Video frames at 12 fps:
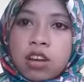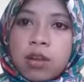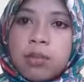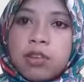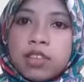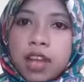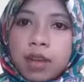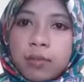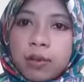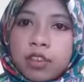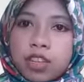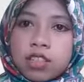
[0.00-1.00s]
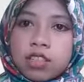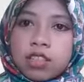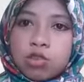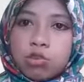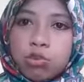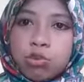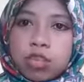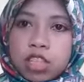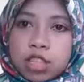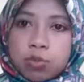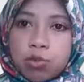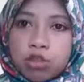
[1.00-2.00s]
rebels and parties to
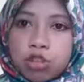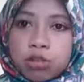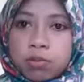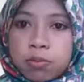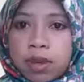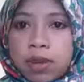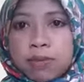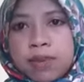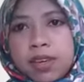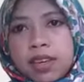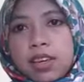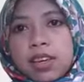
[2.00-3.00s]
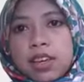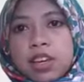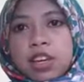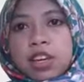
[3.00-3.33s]
disputes may be